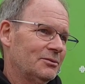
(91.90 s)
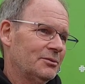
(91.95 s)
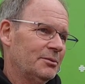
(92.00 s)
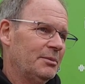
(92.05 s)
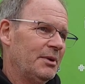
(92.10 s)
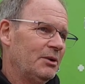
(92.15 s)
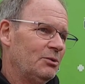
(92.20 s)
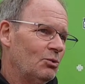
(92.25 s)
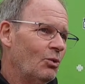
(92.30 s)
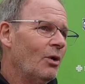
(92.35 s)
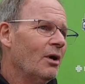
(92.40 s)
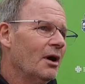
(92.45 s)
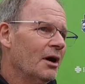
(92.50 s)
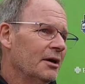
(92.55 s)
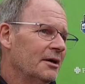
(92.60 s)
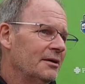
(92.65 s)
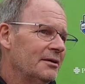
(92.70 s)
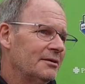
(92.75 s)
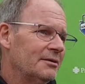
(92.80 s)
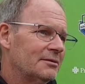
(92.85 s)
Made
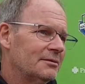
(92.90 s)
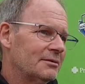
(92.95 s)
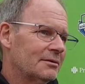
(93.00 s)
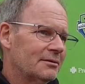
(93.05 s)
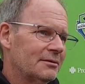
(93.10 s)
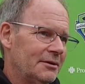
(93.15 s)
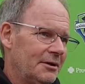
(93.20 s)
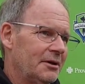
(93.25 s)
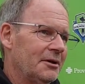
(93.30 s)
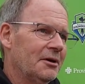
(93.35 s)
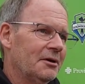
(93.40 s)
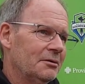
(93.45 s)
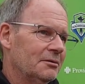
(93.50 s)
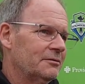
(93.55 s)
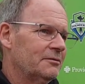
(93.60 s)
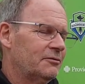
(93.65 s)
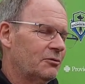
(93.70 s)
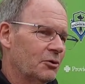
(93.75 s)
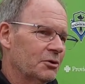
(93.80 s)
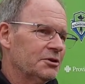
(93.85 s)
one, you know,
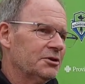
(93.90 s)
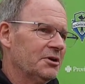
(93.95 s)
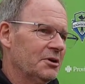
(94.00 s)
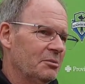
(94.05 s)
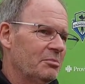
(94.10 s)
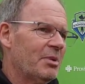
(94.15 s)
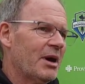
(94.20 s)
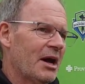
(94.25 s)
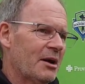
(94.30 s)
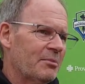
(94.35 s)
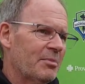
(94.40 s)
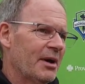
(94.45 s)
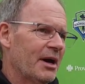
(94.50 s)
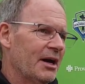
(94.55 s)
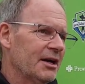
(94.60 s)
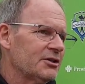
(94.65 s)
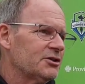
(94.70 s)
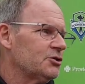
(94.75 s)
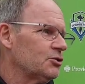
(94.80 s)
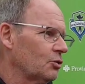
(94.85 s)
fortunate back
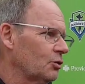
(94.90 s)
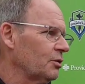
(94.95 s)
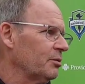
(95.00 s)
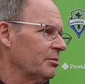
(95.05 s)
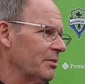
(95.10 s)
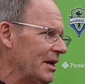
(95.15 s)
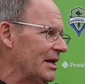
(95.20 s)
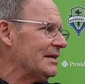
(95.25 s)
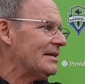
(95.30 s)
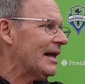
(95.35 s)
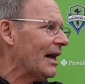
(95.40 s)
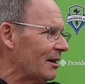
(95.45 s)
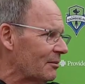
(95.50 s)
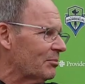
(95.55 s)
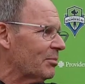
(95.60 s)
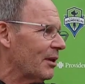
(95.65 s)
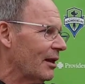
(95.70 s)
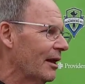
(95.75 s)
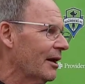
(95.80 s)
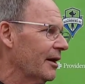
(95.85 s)
pass. Jordan made that
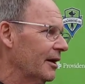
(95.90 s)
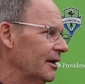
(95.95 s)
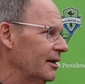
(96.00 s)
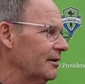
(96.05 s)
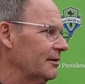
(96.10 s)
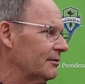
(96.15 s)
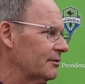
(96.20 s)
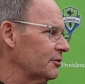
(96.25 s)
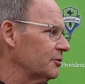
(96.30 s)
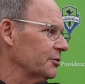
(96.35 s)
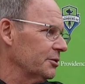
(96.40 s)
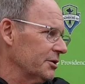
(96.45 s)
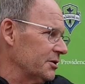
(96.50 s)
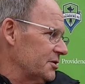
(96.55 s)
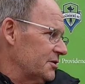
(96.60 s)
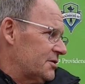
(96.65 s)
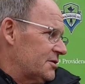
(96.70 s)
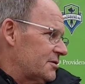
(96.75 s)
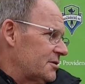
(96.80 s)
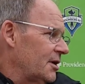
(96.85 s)
play through
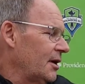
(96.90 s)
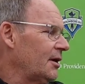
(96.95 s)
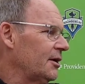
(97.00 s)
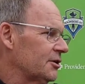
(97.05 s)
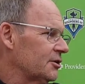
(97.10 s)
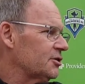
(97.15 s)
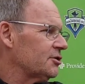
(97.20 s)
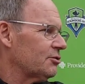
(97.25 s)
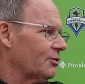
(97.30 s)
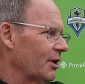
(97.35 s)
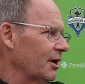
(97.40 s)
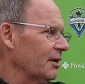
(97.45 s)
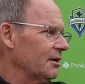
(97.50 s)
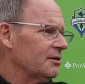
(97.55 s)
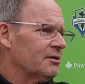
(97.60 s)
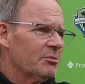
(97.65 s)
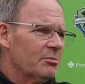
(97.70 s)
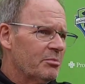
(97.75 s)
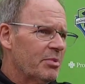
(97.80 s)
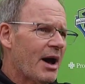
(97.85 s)
his strength
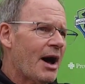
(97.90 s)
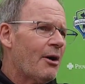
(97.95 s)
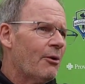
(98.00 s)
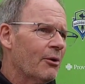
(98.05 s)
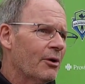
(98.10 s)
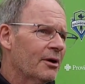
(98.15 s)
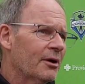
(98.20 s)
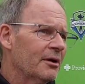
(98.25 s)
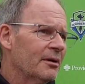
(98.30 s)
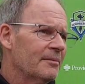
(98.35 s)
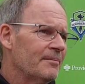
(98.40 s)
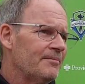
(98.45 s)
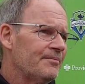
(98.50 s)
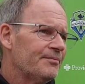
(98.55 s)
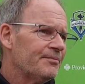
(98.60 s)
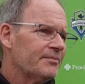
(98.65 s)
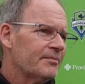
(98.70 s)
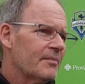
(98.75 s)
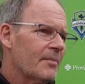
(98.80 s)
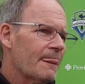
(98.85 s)
and power.
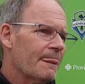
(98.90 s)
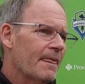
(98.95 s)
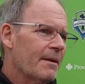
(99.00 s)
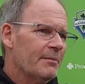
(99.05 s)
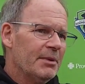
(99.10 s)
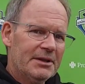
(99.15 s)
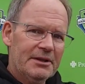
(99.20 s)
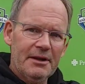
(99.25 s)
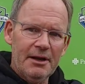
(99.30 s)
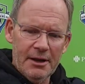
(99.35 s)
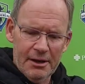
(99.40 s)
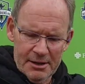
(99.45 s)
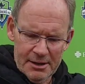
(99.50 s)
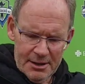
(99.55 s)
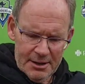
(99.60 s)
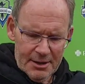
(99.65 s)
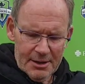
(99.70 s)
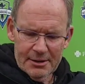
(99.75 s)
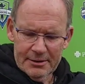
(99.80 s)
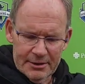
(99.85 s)
But then
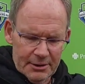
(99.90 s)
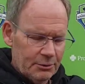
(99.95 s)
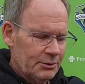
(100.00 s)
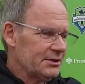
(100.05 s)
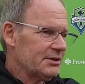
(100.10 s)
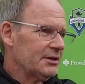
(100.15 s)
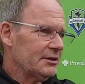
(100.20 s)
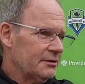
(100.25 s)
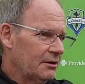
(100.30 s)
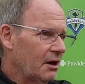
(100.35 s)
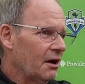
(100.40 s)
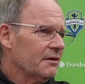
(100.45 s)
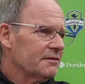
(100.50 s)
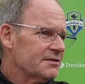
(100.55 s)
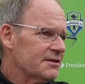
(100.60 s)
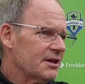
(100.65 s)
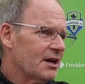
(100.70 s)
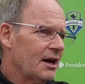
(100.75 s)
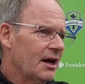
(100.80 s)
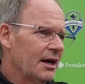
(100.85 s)
there was an
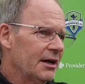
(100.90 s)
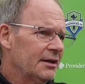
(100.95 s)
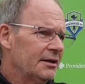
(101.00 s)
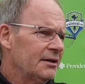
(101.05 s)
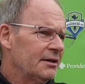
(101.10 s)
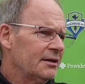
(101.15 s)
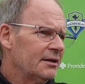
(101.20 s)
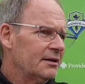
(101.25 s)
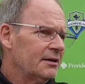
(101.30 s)
offside.